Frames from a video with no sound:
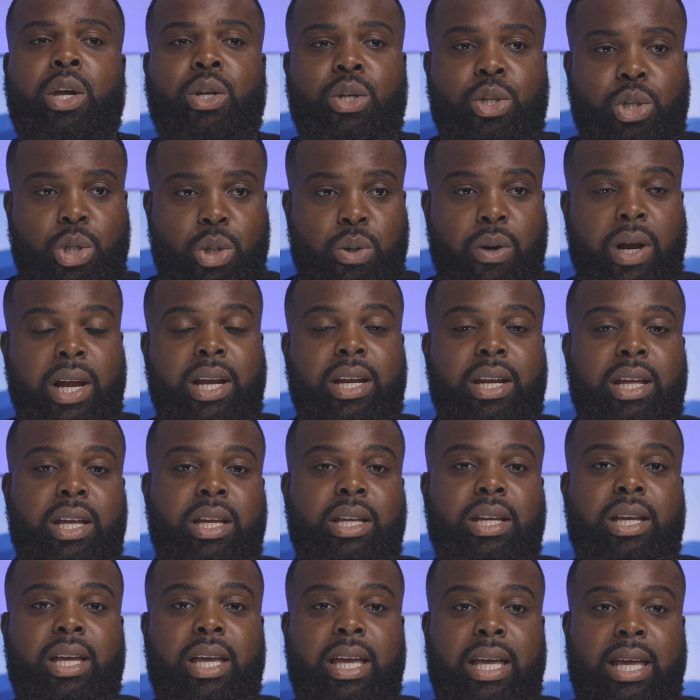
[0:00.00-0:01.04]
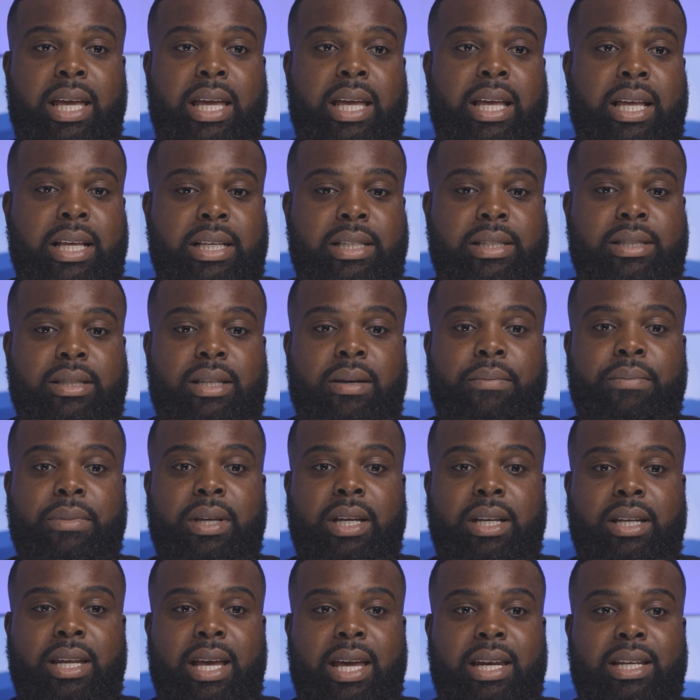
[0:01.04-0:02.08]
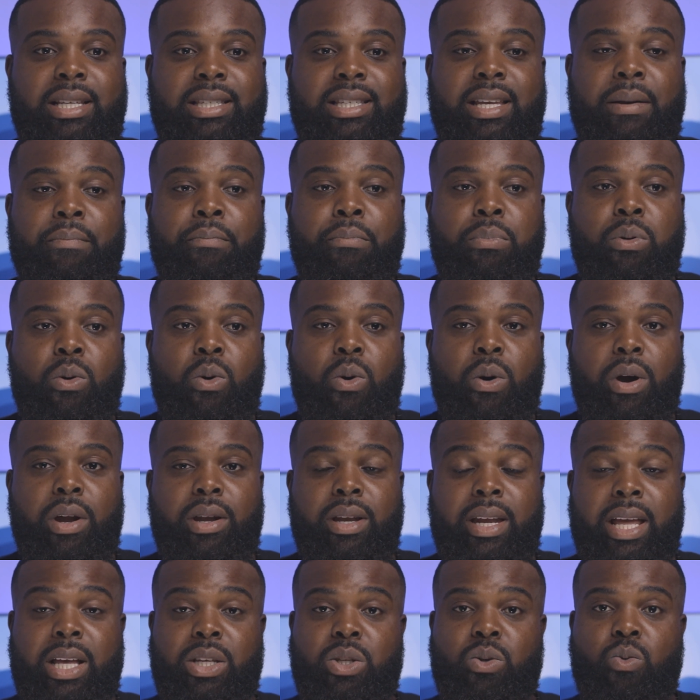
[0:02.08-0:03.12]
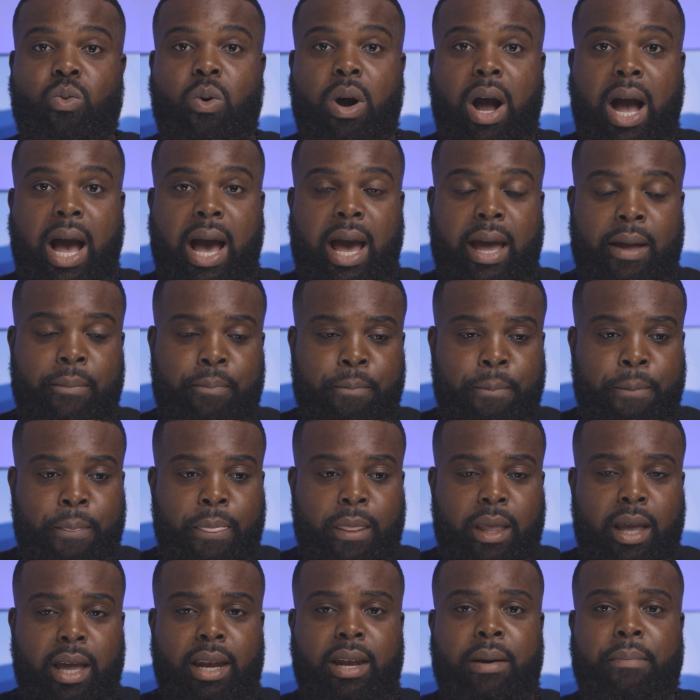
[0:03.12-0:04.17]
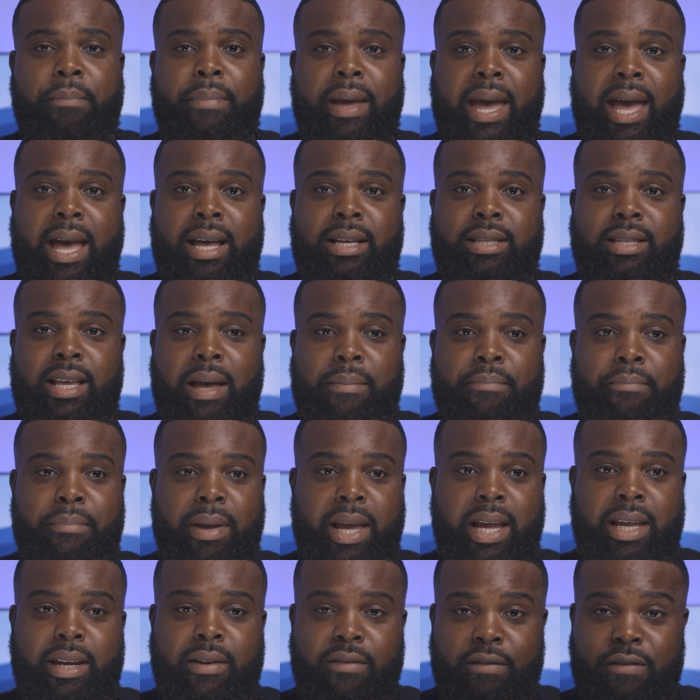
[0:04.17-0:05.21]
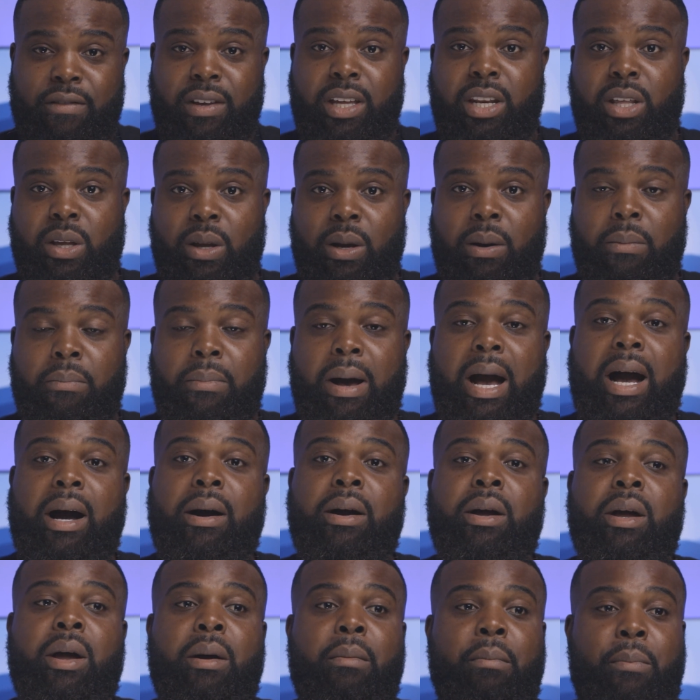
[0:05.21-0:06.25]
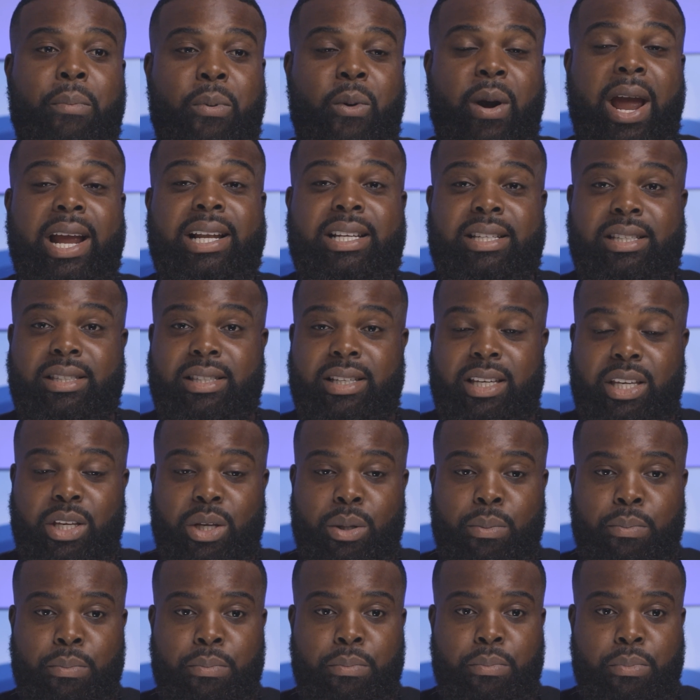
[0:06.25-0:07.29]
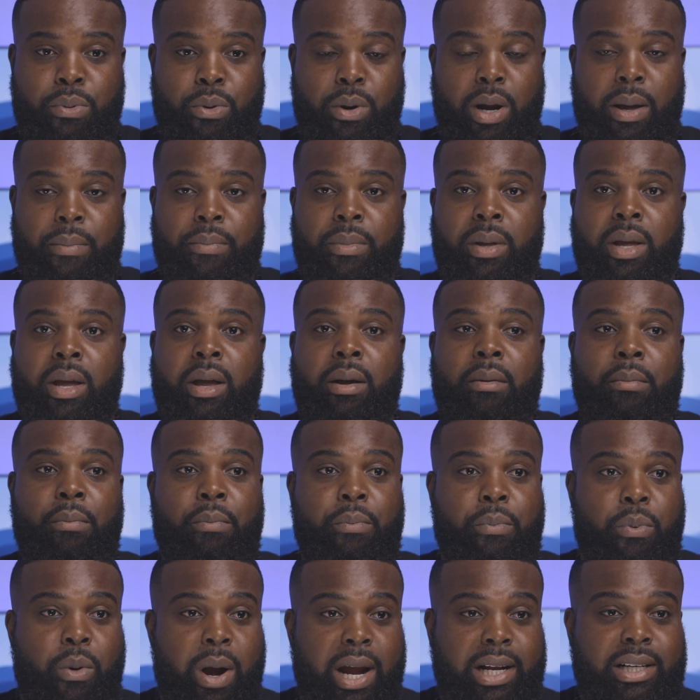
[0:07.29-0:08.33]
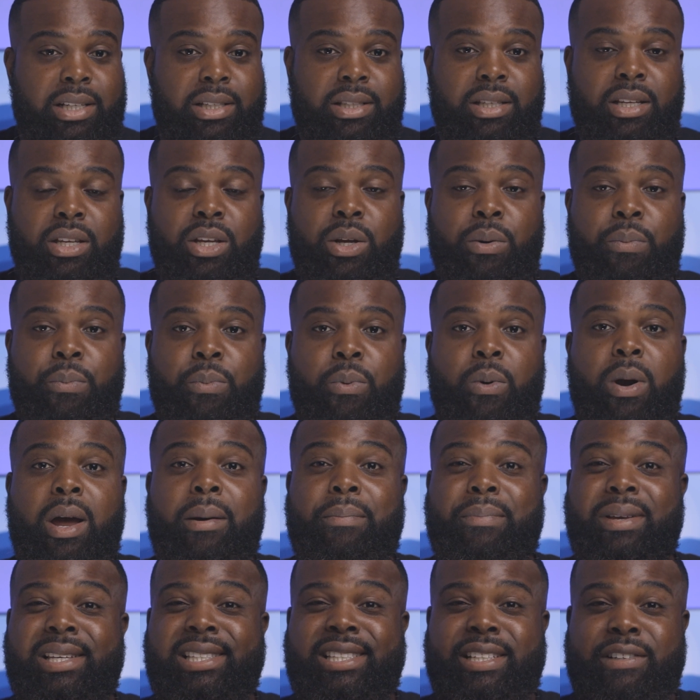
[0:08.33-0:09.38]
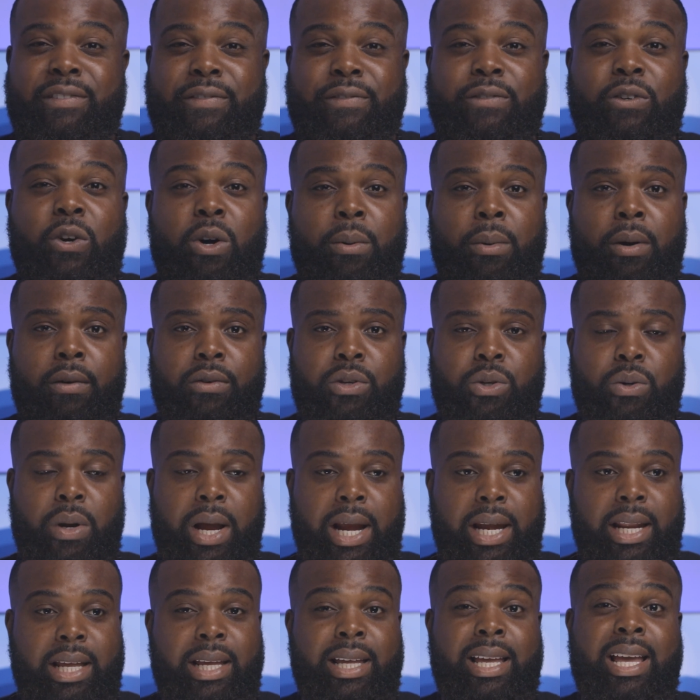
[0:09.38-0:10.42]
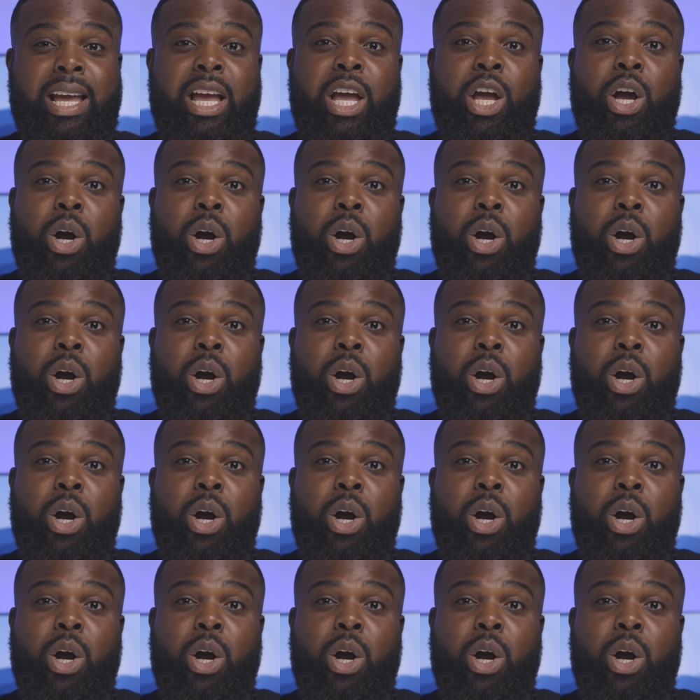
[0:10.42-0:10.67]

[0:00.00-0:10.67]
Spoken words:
Training is something that is important. That's why in the past I made a video about practicing your prep. Practicing your prep is a form of training.